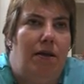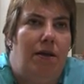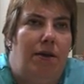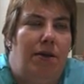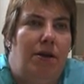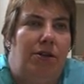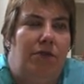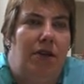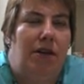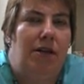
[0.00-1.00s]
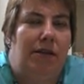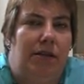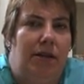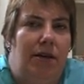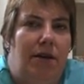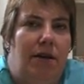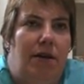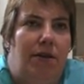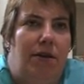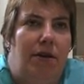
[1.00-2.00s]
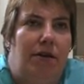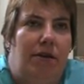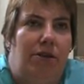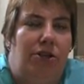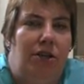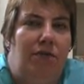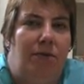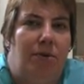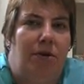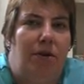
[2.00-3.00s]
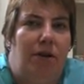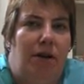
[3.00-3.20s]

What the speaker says: I think it's realistic. I think it's achievable